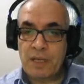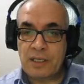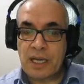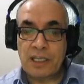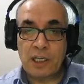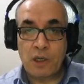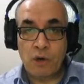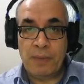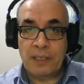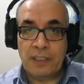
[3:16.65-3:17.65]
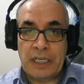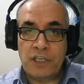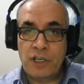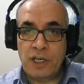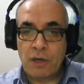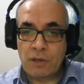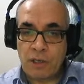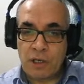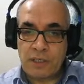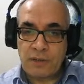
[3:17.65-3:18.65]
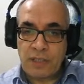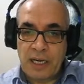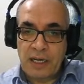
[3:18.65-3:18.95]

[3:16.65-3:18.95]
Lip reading: like the Coville dictionary or the Oxford English